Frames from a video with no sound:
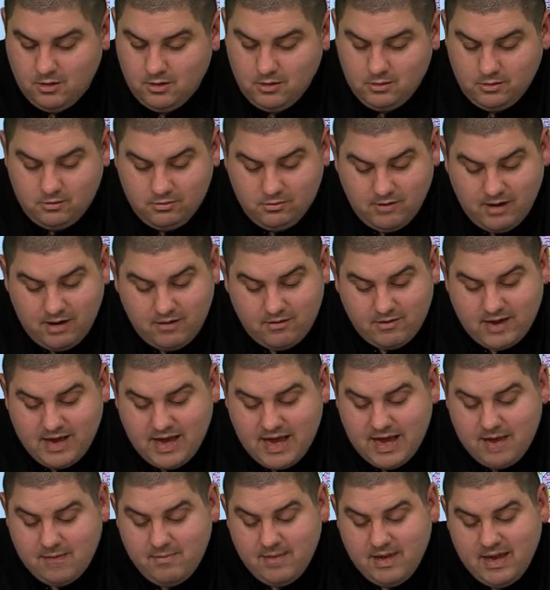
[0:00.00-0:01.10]
throughout
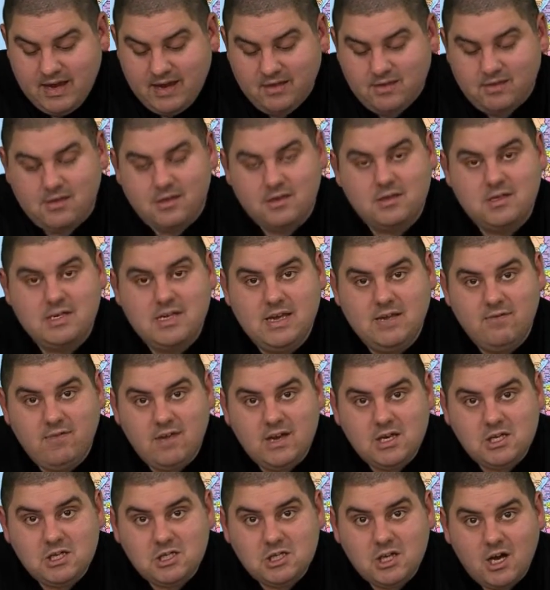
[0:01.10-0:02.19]
comics and
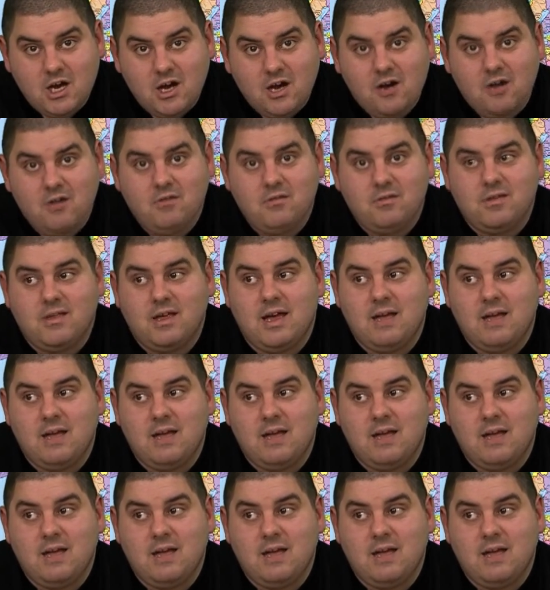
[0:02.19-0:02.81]
TV shows.